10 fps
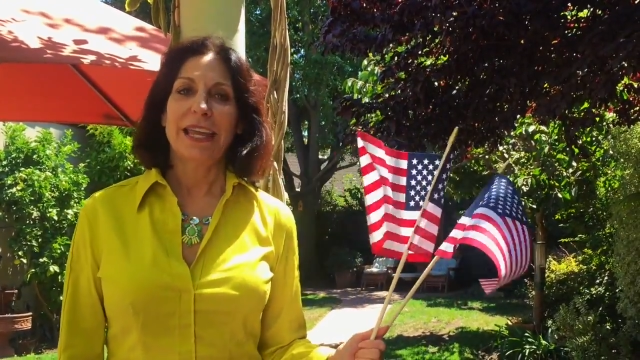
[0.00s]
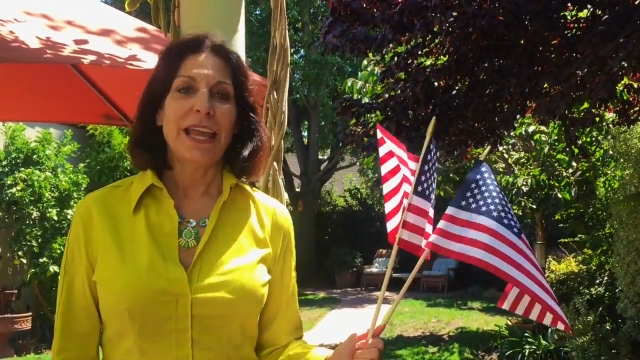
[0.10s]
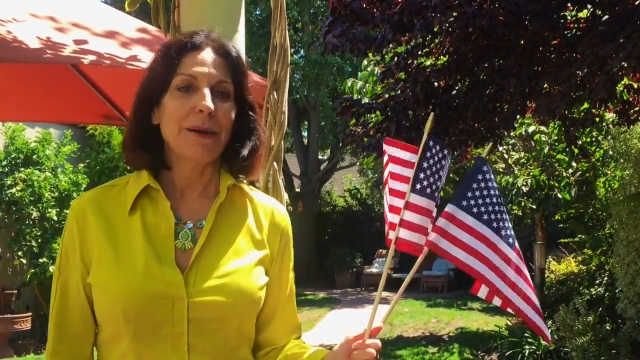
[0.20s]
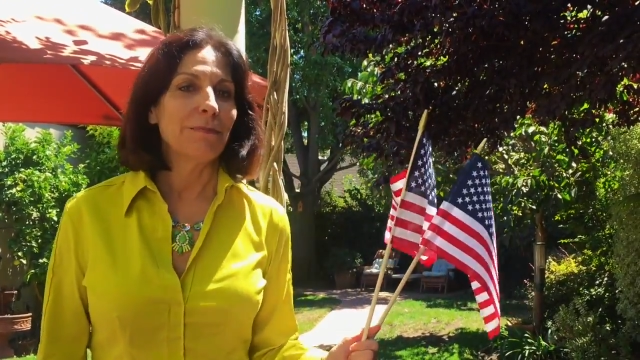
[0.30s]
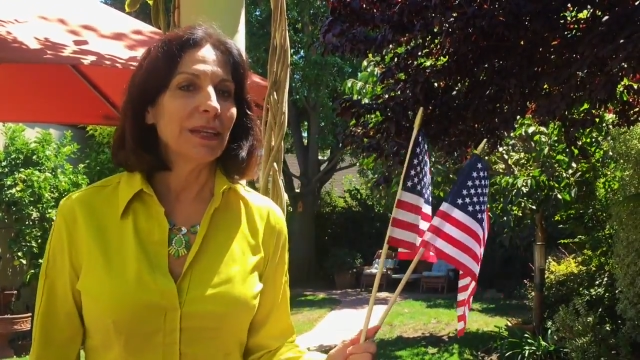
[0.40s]

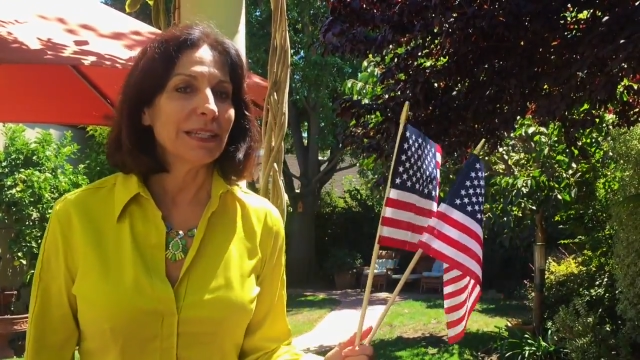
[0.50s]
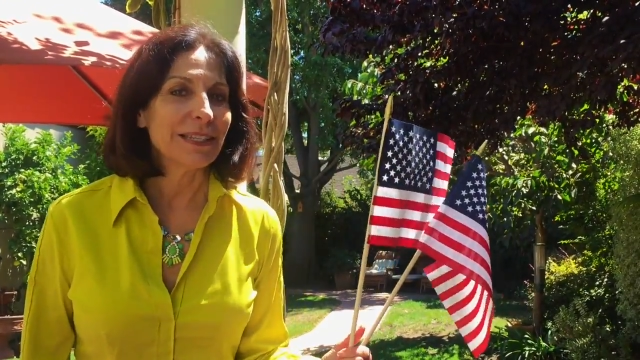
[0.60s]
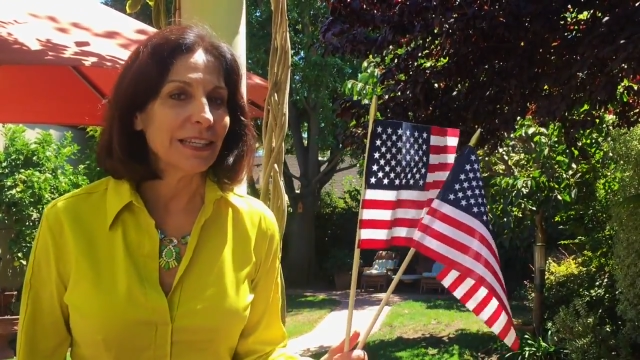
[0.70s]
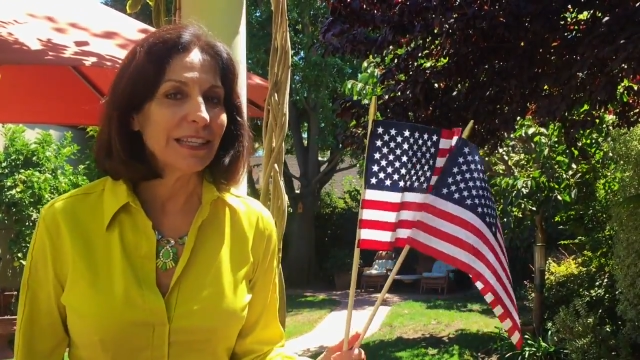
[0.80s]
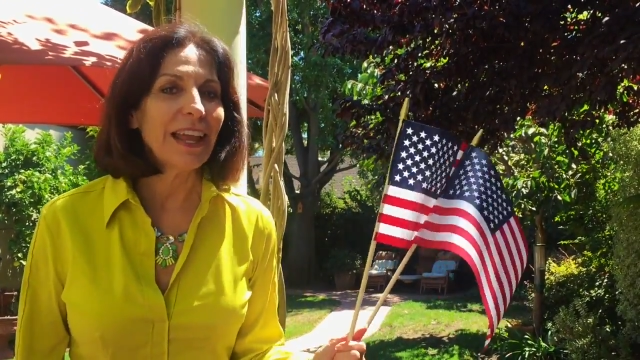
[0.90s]
Can't
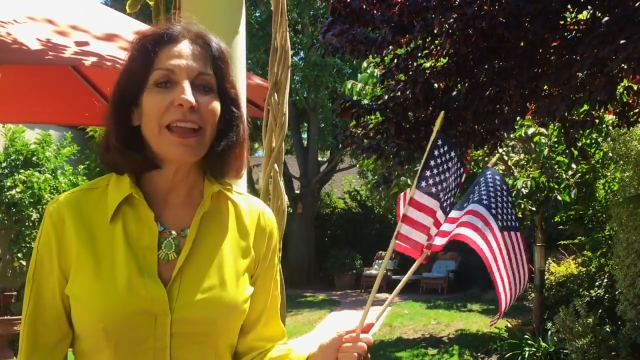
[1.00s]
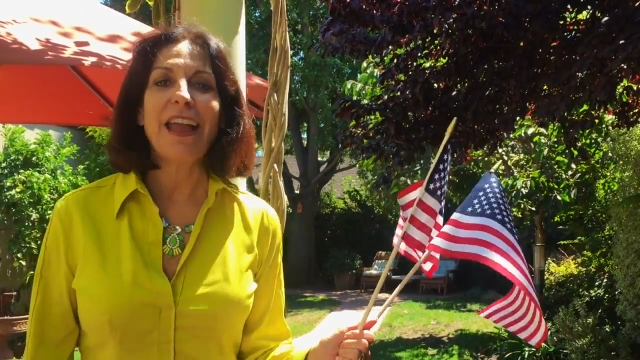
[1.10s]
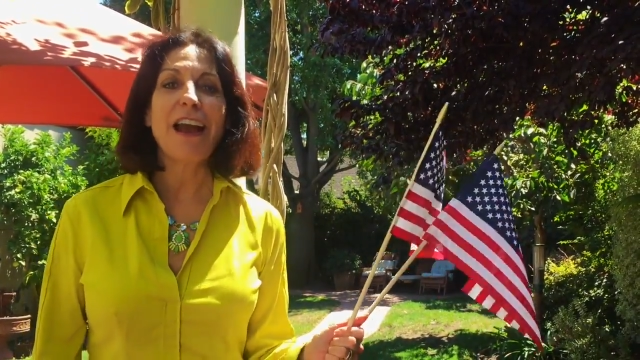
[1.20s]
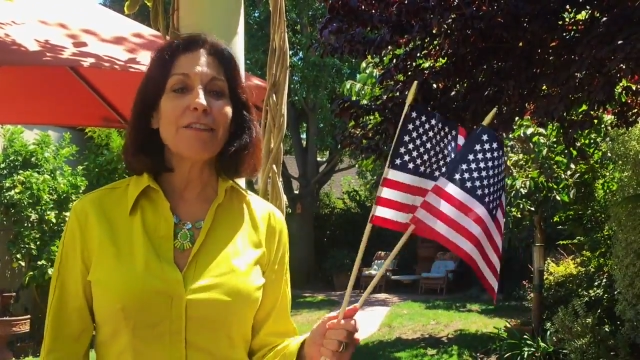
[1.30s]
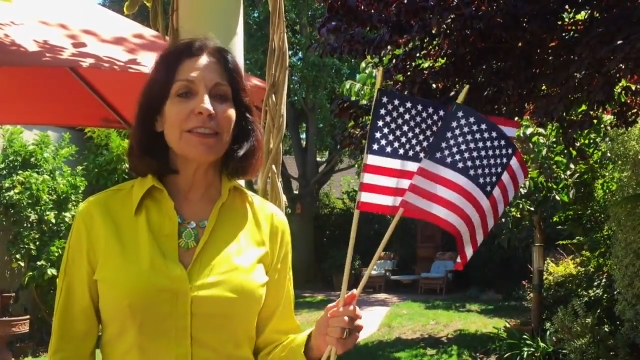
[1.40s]
miss it.
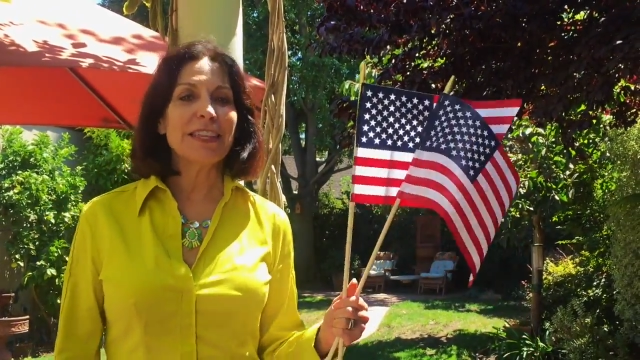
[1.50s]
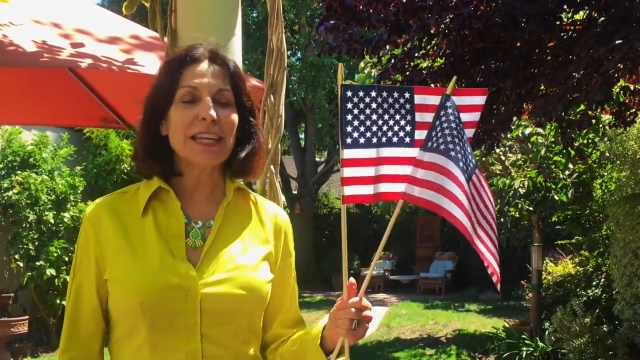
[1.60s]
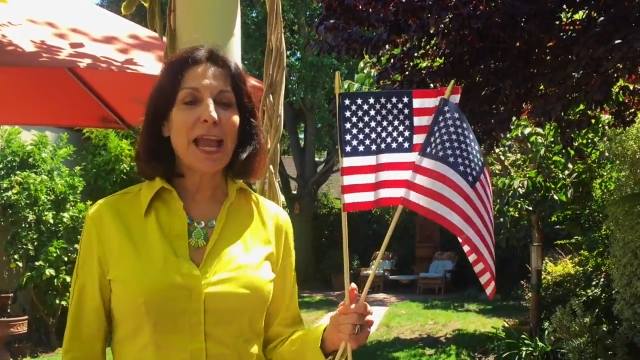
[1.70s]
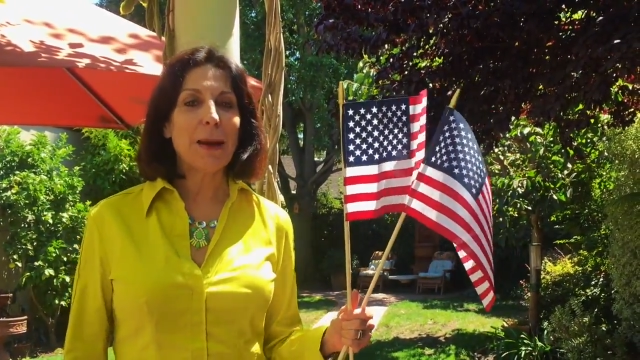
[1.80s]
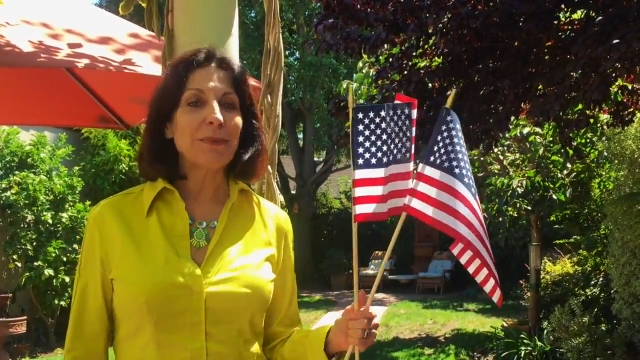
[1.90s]
Everything
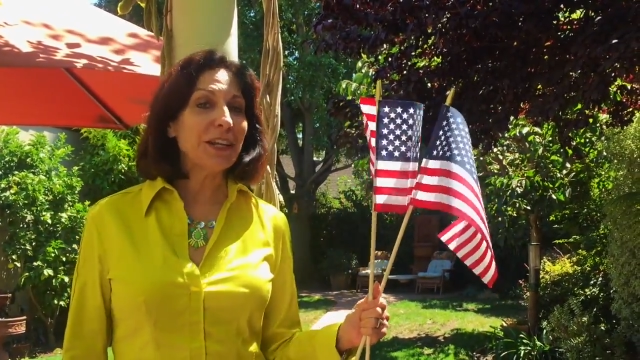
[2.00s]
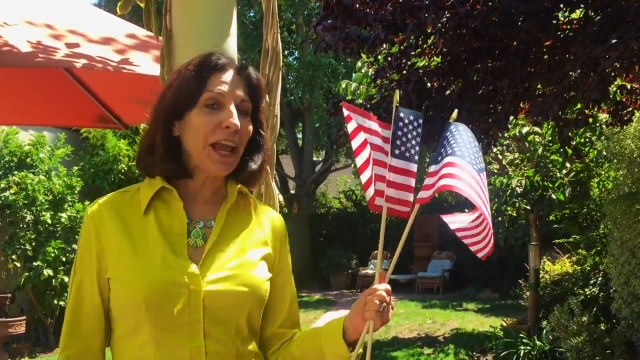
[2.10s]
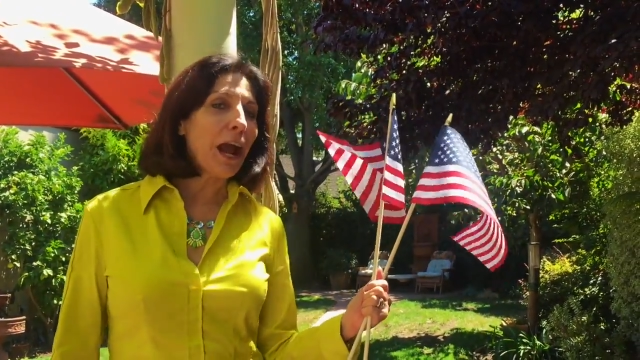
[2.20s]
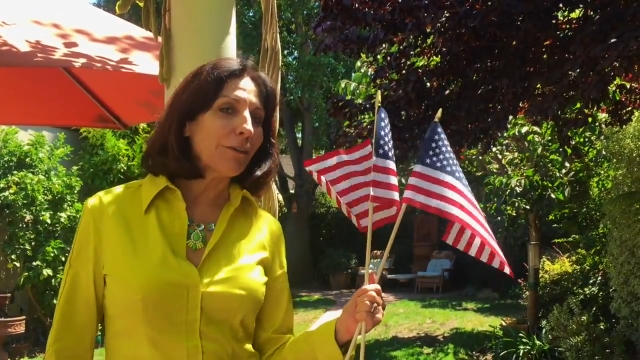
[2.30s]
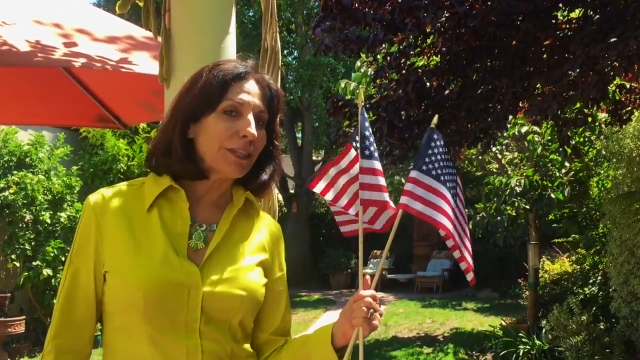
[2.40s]
happening,
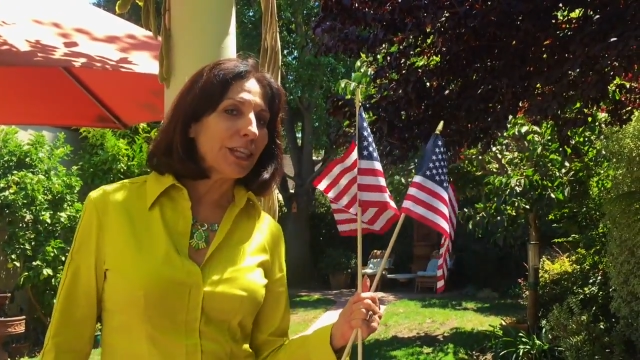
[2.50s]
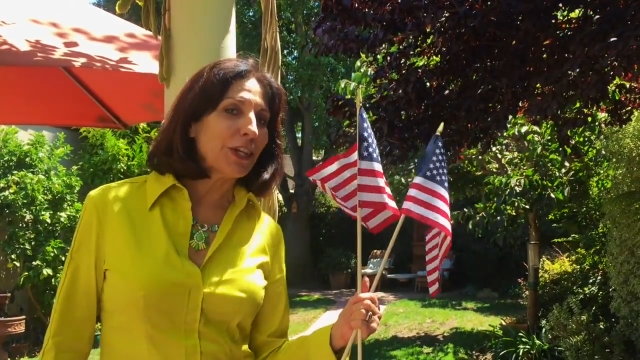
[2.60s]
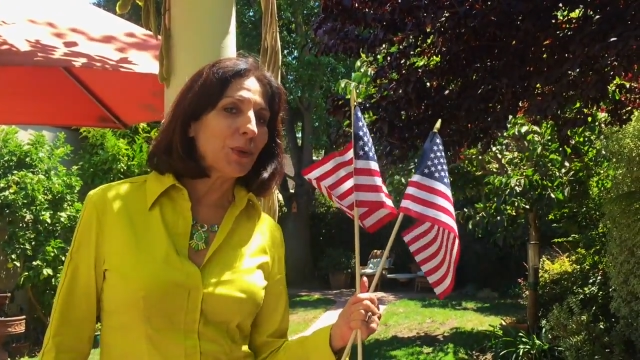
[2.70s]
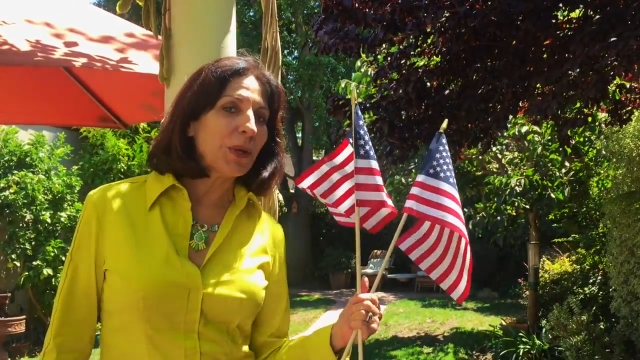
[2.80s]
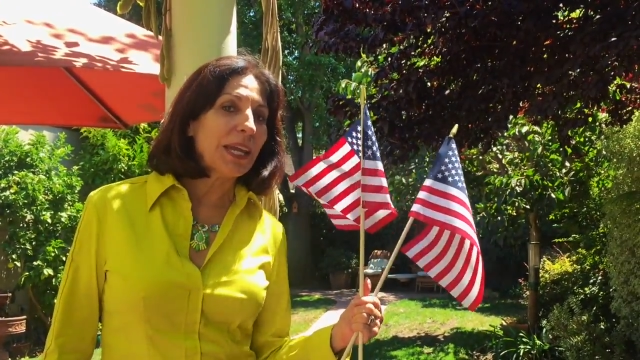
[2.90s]

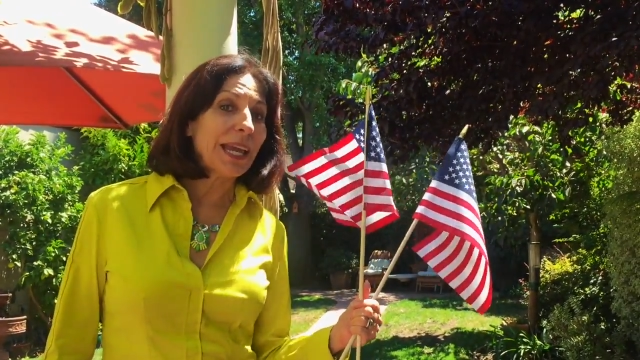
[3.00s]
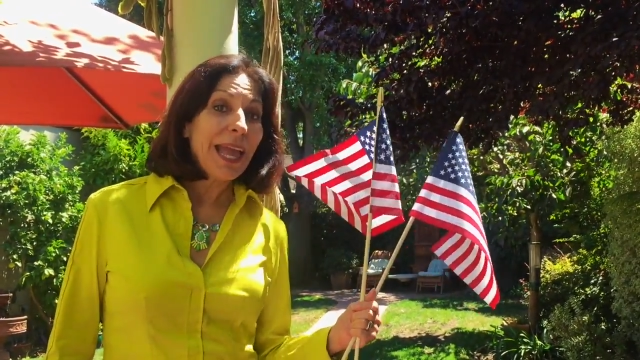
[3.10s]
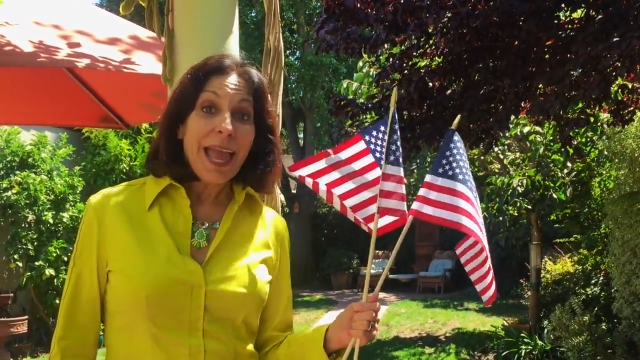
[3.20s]
everything Greek.